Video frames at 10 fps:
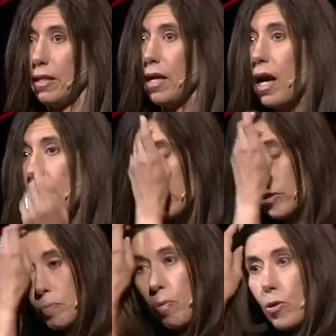and they're
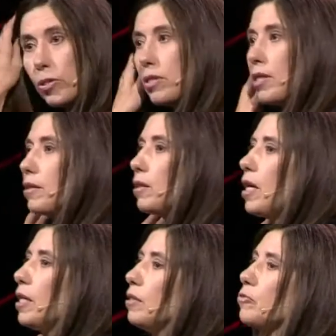going to post it
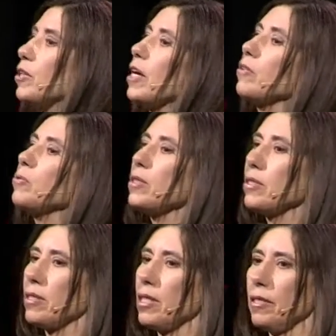online for everyone to
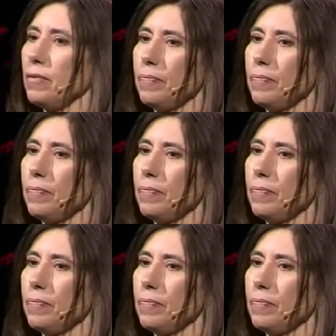see.